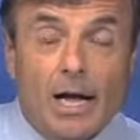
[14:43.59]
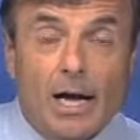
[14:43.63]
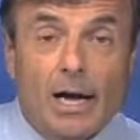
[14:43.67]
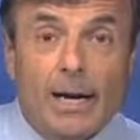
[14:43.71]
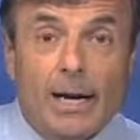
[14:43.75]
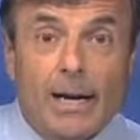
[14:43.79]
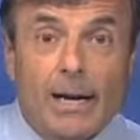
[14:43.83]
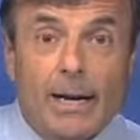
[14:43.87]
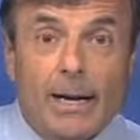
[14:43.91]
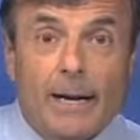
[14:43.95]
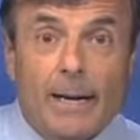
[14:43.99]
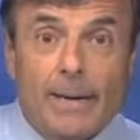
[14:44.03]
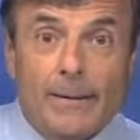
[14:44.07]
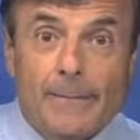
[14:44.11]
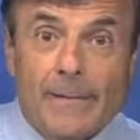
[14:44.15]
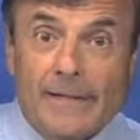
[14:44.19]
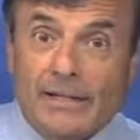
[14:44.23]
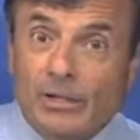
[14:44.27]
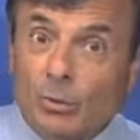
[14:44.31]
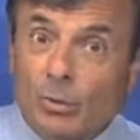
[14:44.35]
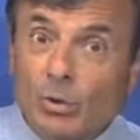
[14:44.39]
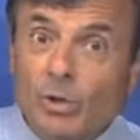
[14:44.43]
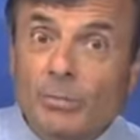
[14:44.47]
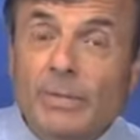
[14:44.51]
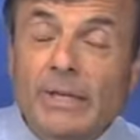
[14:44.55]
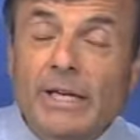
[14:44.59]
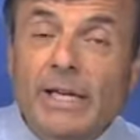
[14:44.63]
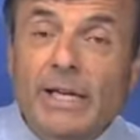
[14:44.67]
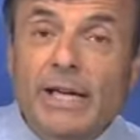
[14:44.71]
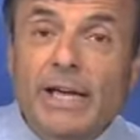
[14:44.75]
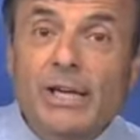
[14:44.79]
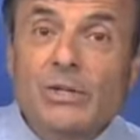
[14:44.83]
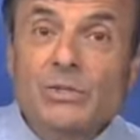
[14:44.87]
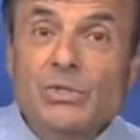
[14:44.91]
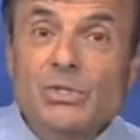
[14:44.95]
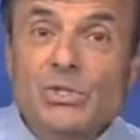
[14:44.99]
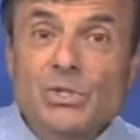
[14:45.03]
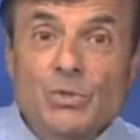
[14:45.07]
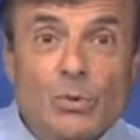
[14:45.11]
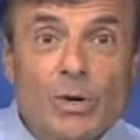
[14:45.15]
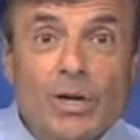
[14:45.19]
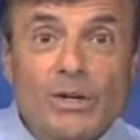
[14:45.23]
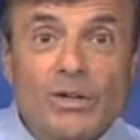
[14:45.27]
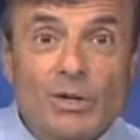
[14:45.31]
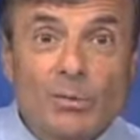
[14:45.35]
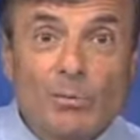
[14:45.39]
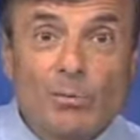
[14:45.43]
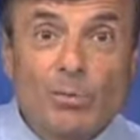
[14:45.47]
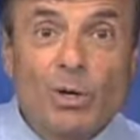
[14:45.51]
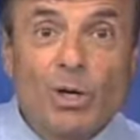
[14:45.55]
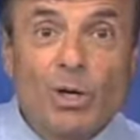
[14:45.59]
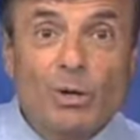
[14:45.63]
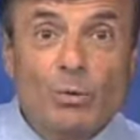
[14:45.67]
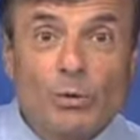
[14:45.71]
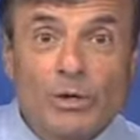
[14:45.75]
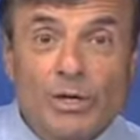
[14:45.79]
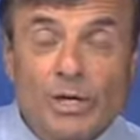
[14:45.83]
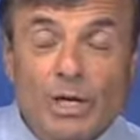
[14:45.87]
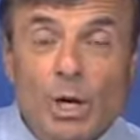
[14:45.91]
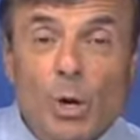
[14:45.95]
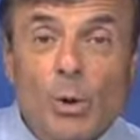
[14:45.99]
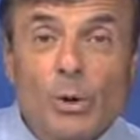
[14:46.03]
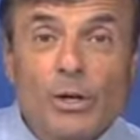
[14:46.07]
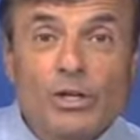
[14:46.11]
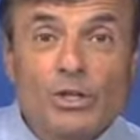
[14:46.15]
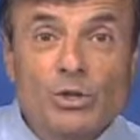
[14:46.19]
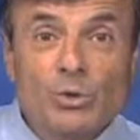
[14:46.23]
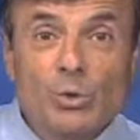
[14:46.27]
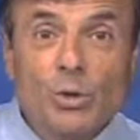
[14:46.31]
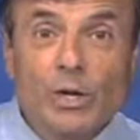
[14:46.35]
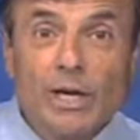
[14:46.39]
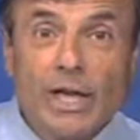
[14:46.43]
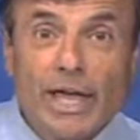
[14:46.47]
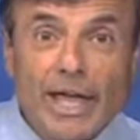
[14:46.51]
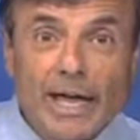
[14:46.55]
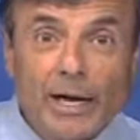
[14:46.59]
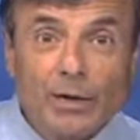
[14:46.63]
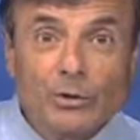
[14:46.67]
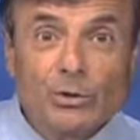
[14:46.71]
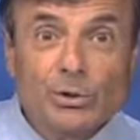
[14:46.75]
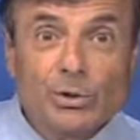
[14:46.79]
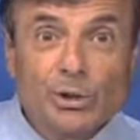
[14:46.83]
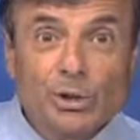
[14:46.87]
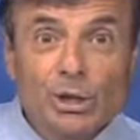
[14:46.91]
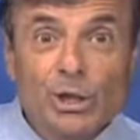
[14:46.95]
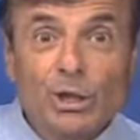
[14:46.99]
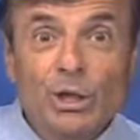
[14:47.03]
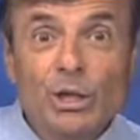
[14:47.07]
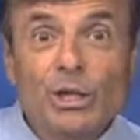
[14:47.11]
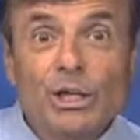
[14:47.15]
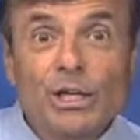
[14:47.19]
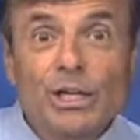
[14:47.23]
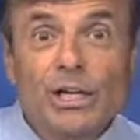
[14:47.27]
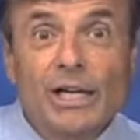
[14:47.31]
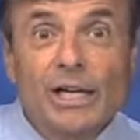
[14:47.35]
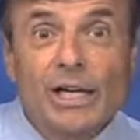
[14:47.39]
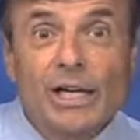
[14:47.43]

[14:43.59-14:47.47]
And there will be cases throughout the book where you're going to encounter